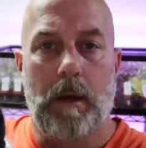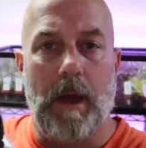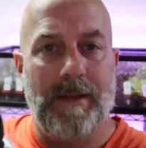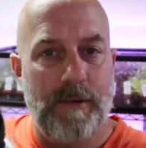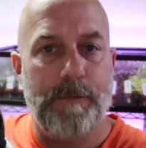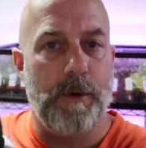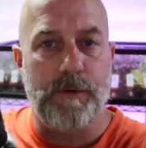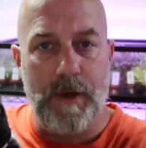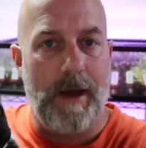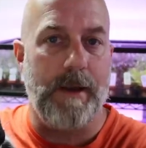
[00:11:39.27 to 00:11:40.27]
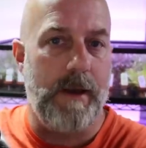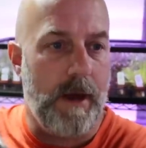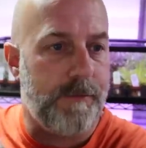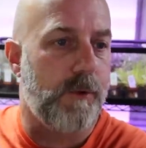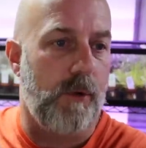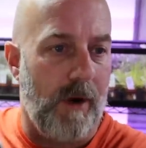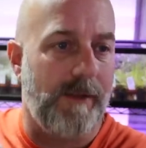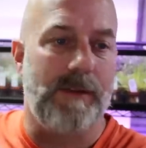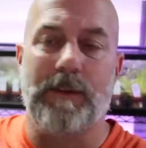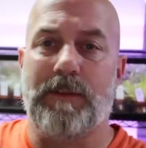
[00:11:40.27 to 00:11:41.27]
As if there's not enough
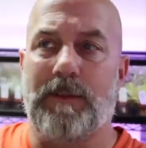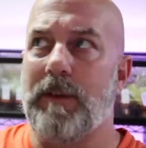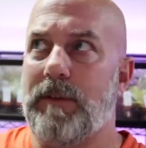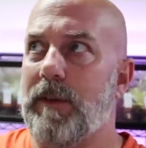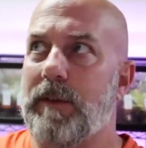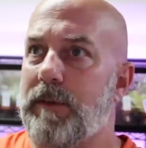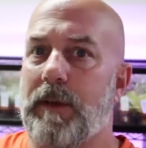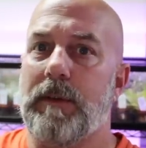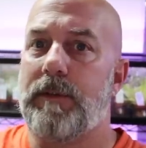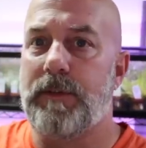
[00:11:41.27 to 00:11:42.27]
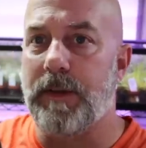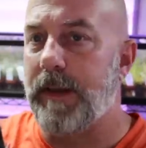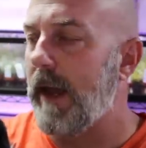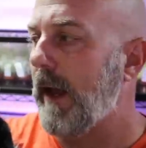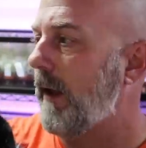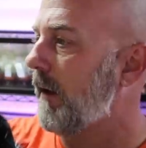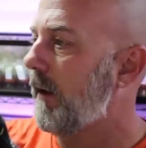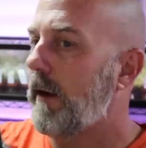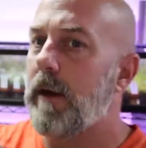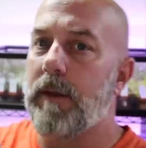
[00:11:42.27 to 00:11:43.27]
crises today,
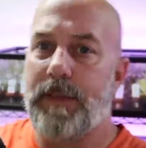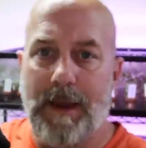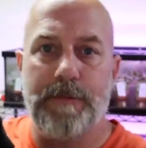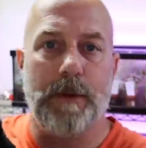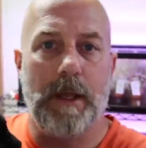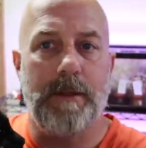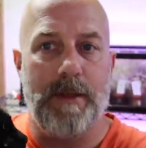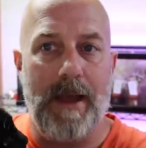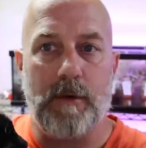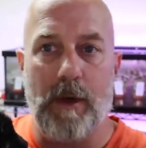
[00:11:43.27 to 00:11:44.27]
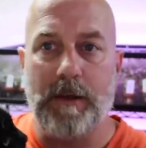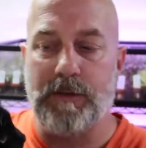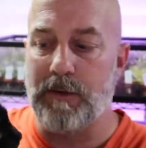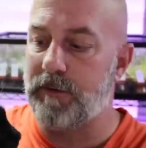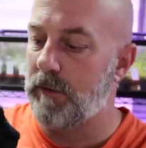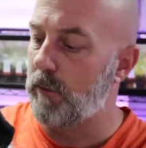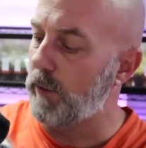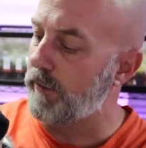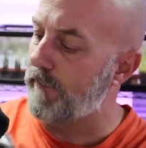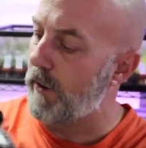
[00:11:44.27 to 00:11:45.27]
thankfully that crisis
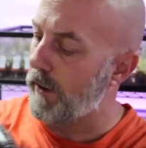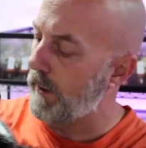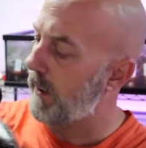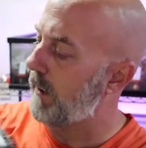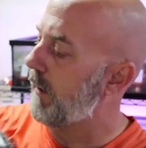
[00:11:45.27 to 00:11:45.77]
was averted.